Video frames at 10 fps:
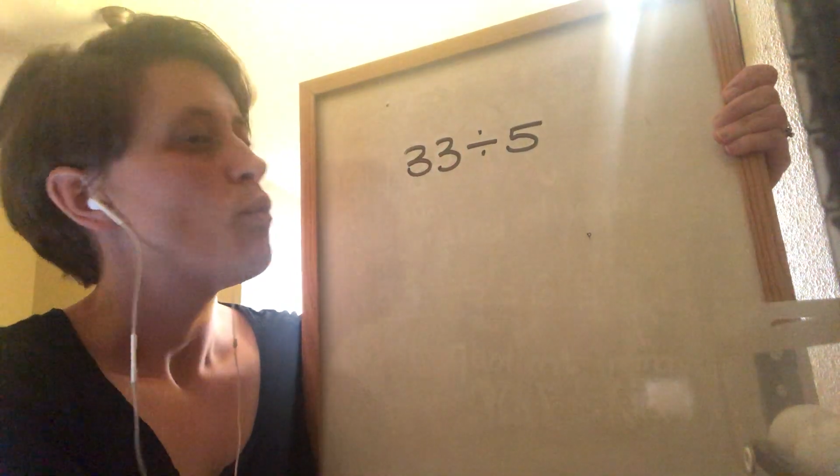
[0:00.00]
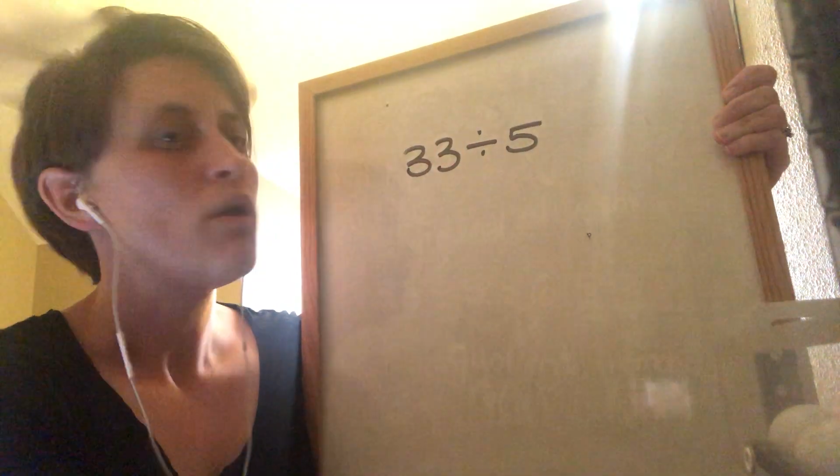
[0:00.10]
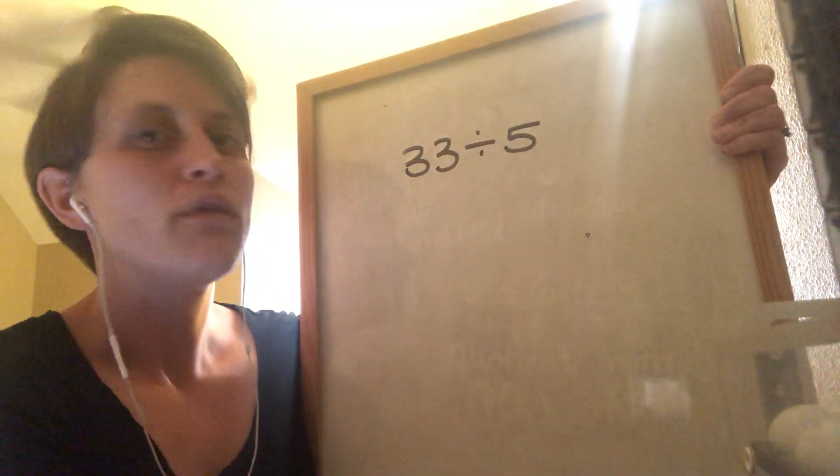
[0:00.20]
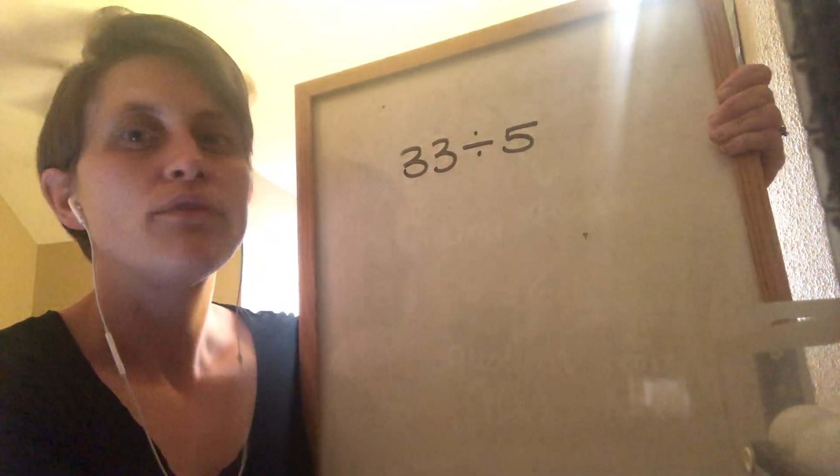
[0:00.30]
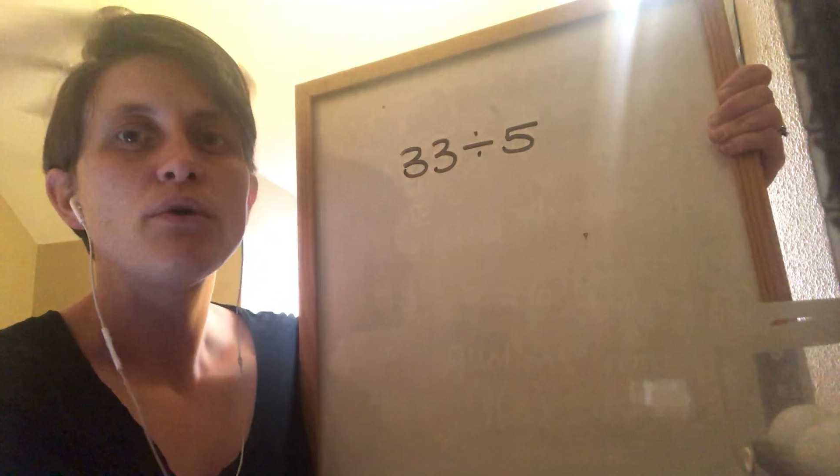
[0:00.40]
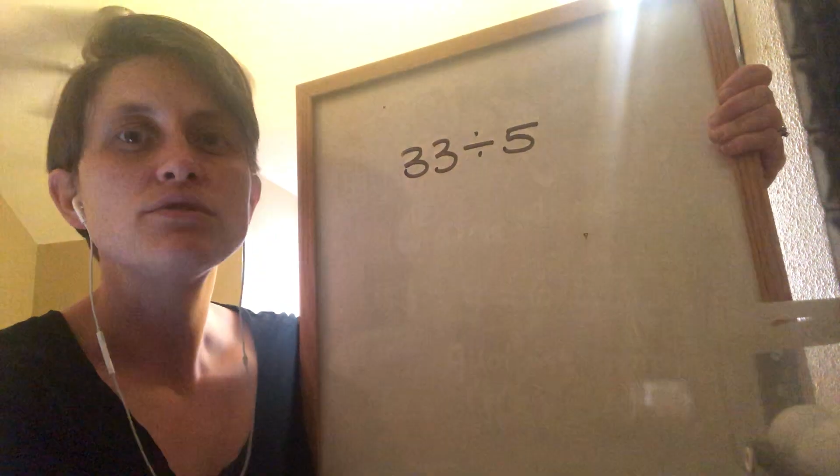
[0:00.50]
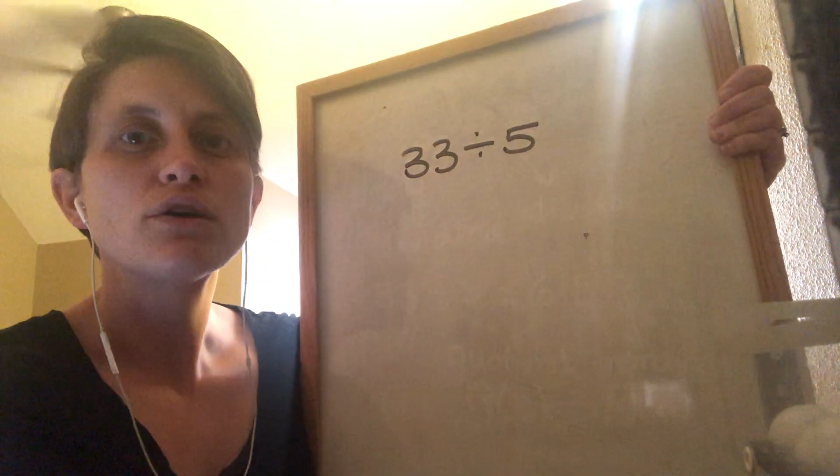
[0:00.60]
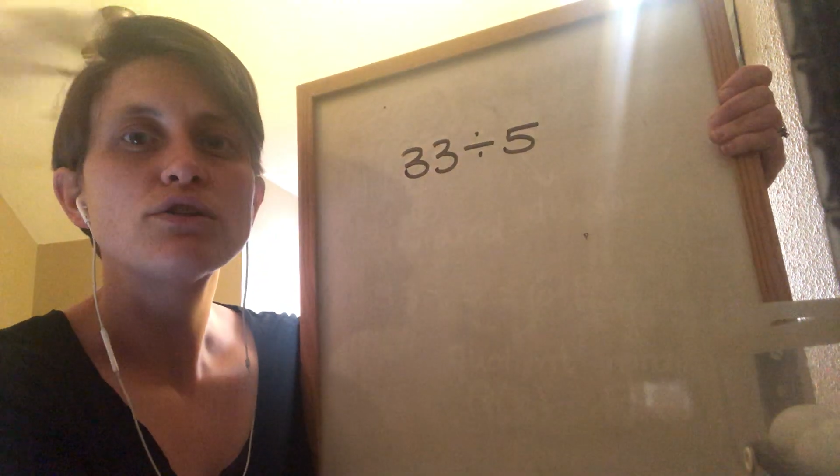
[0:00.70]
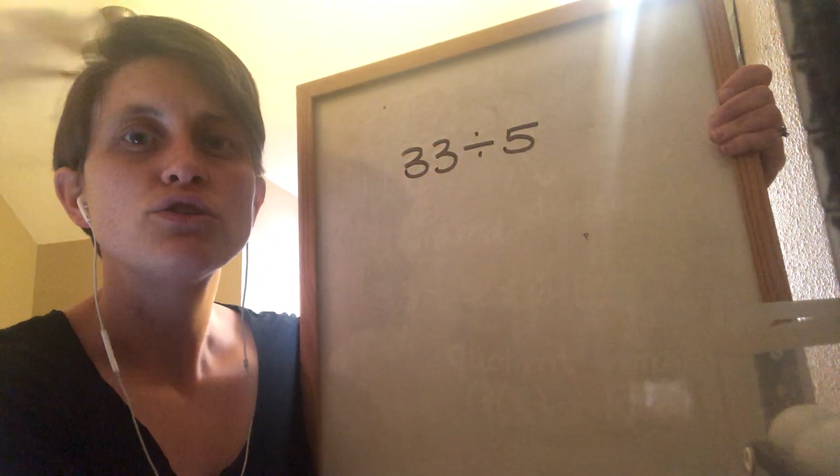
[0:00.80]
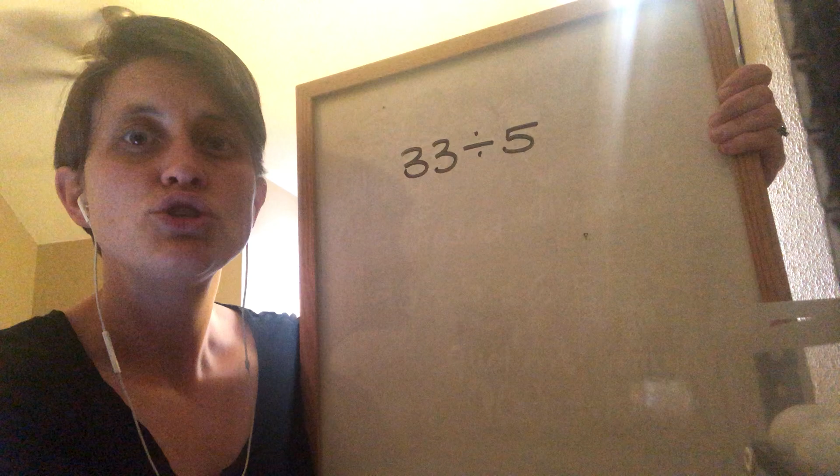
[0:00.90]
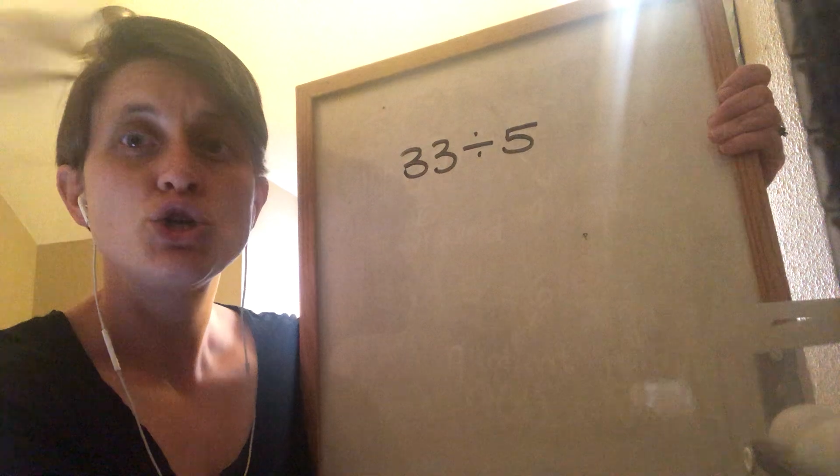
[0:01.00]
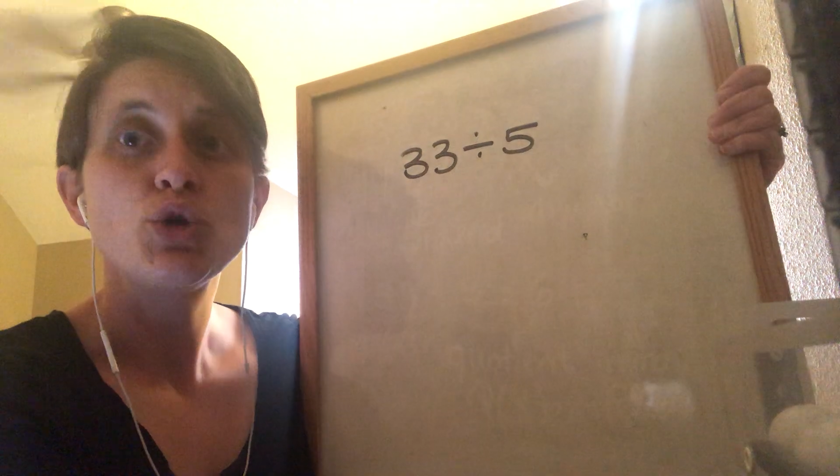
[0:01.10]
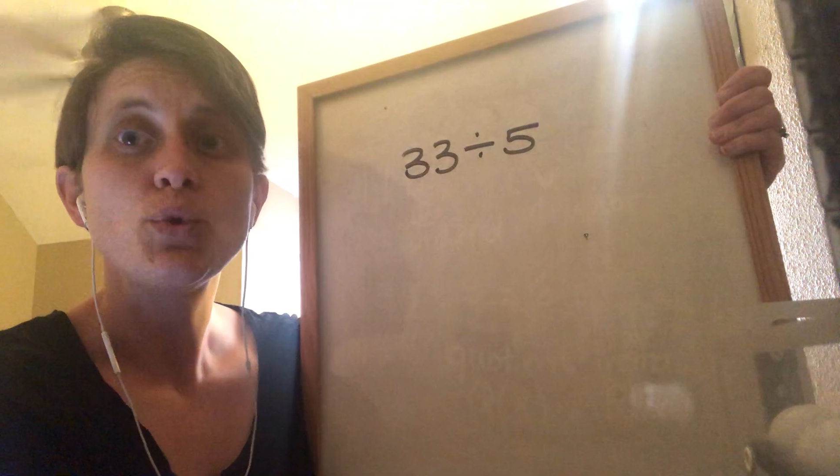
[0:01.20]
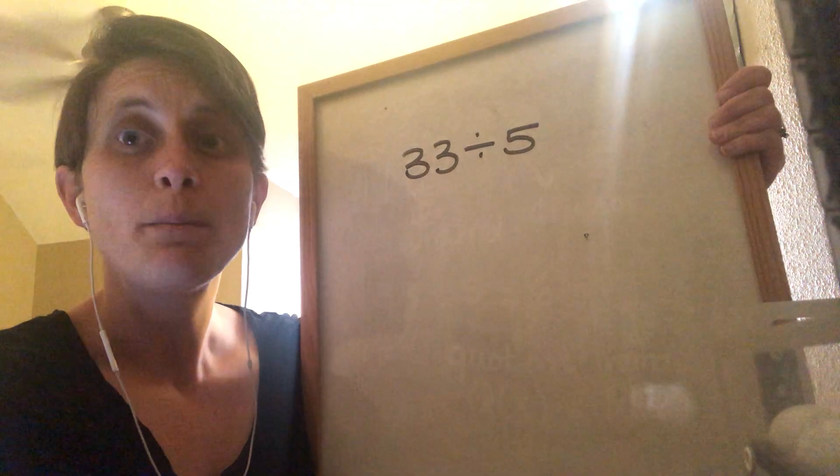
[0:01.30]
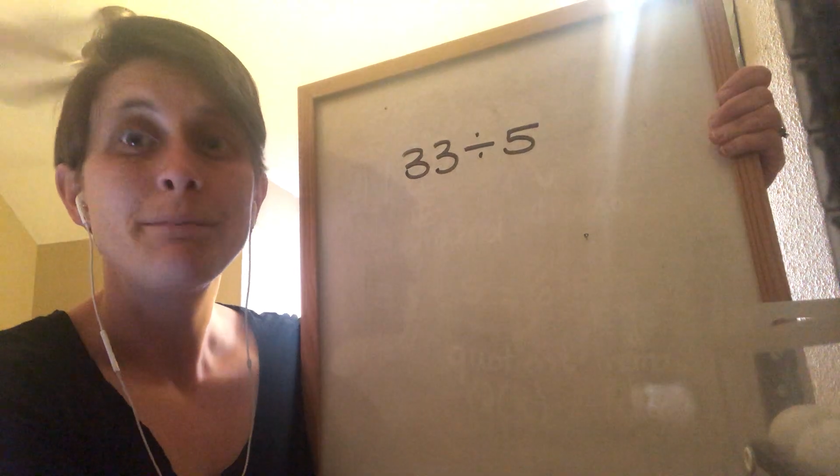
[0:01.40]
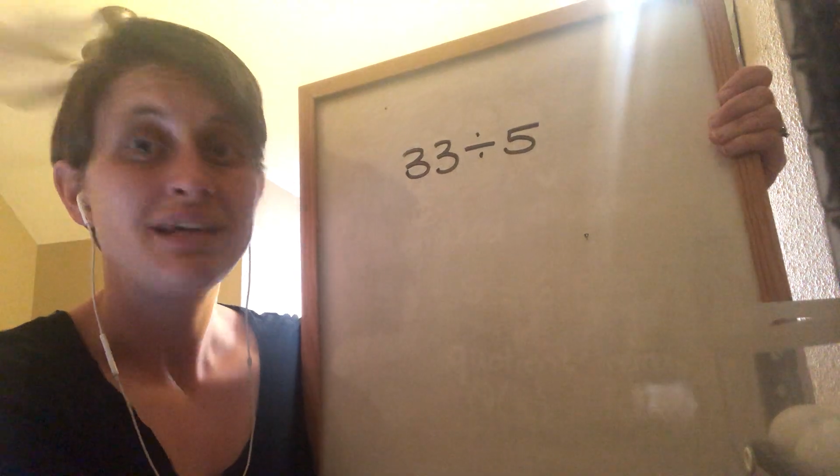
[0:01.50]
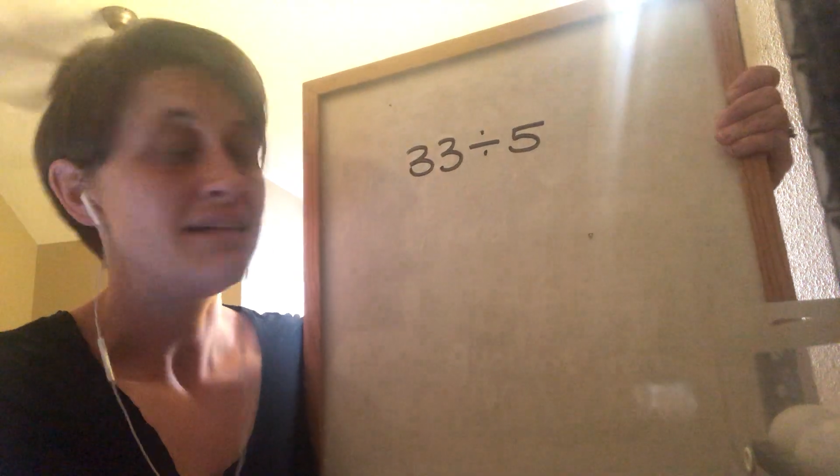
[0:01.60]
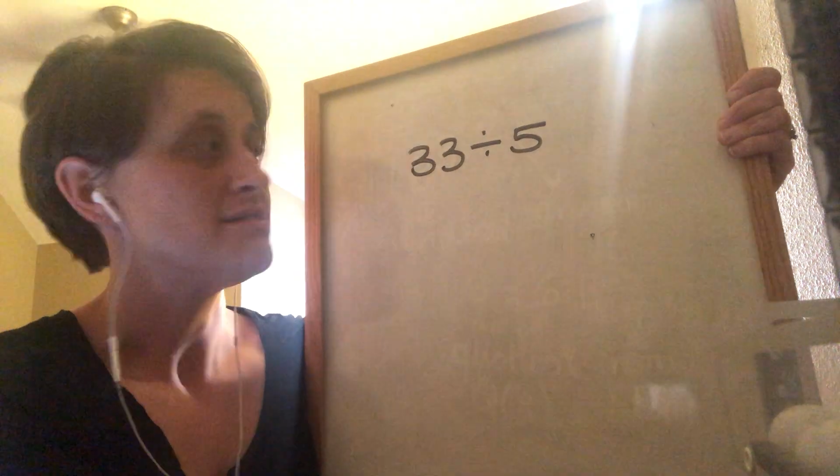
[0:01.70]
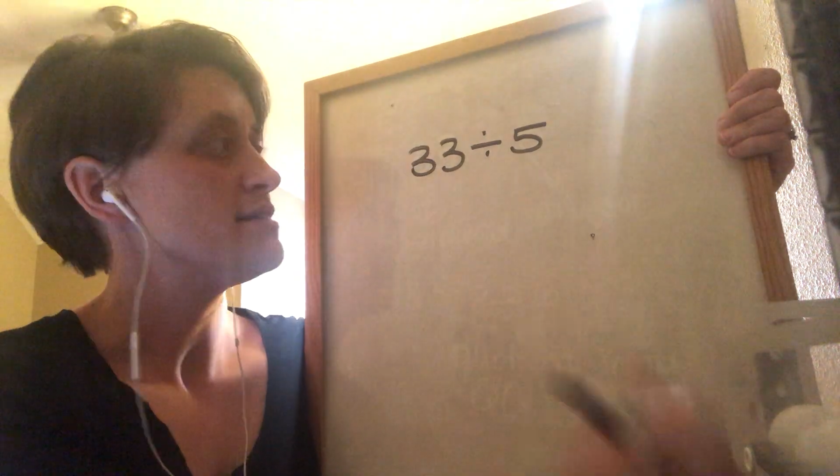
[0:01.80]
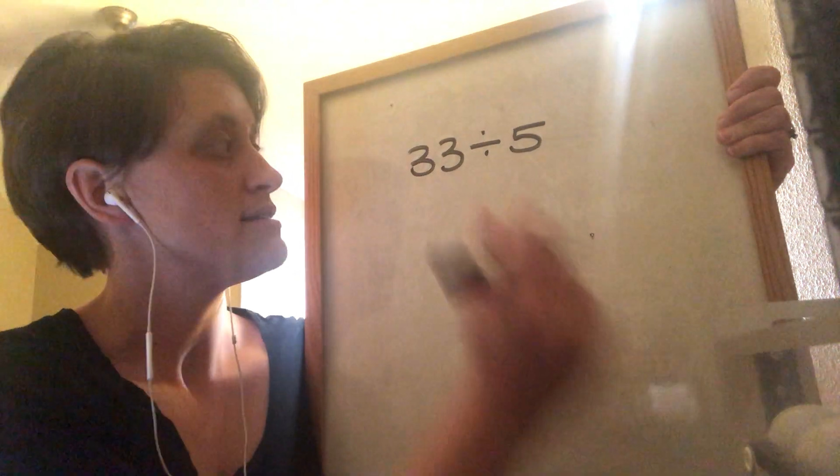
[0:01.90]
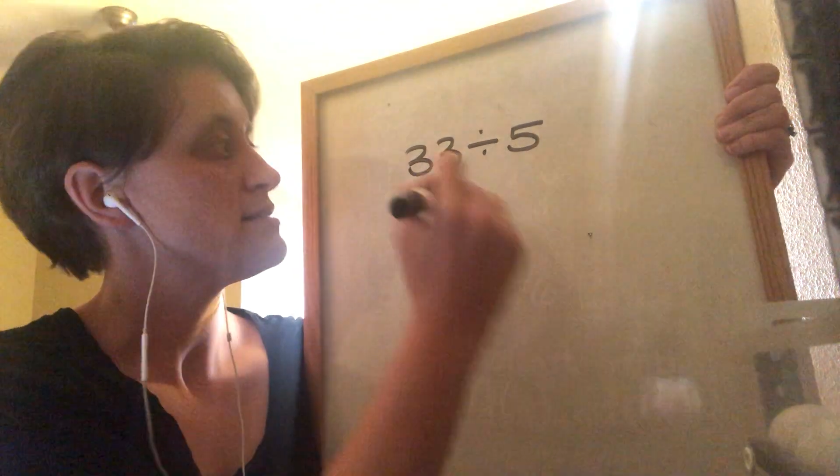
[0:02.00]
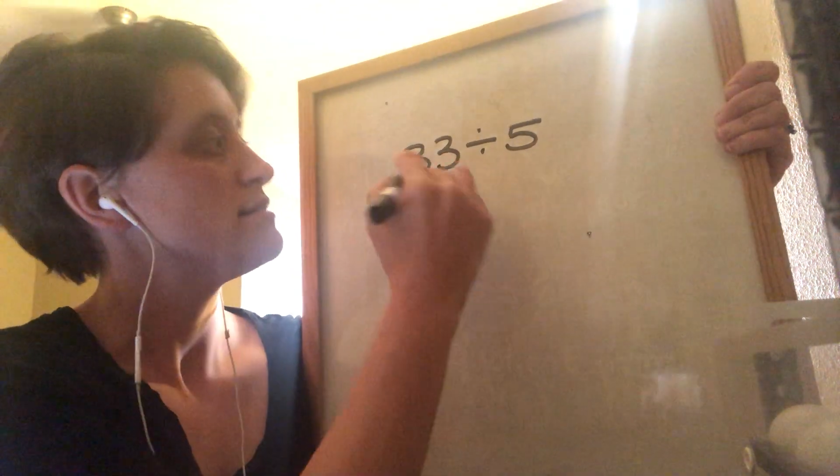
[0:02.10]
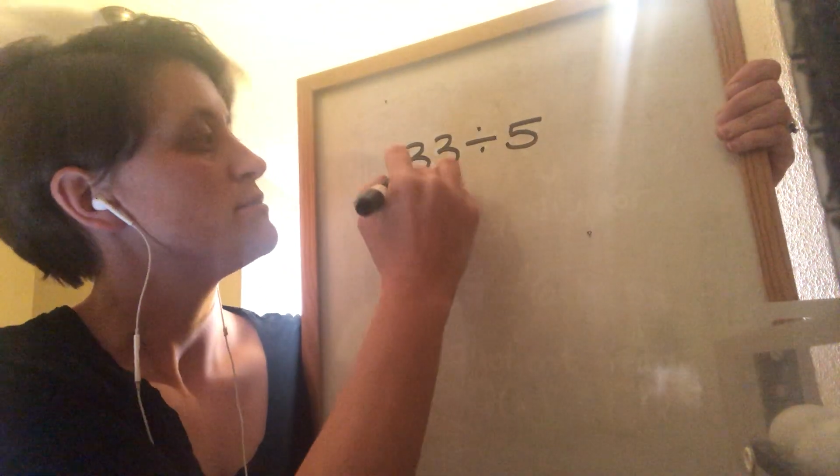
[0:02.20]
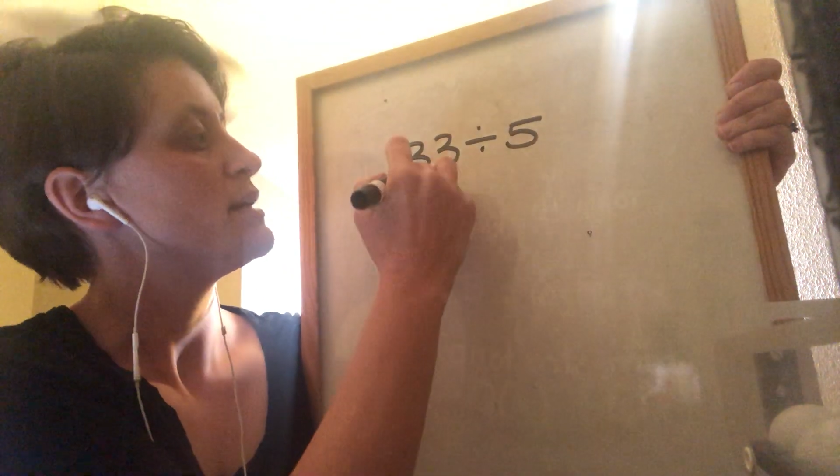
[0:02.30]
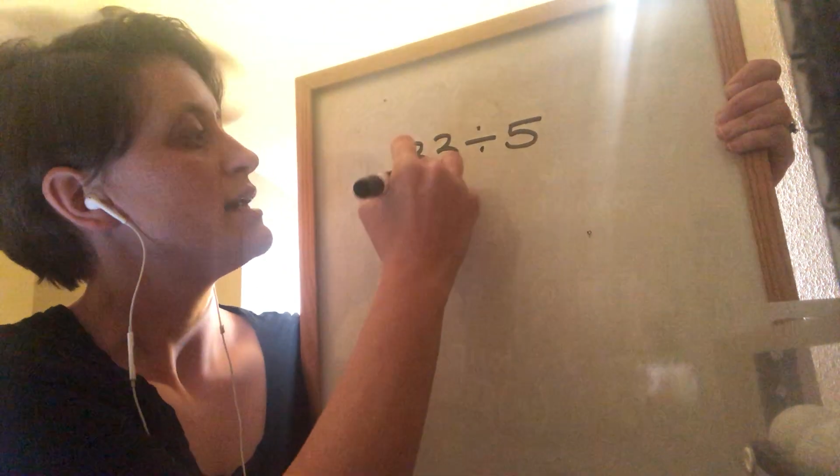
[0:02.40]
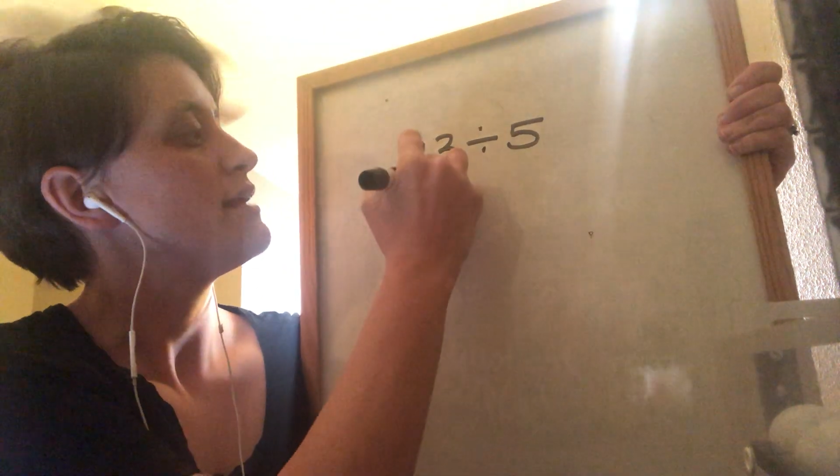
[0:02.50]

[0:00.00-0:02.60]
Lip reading: Well, those are two pieces, right?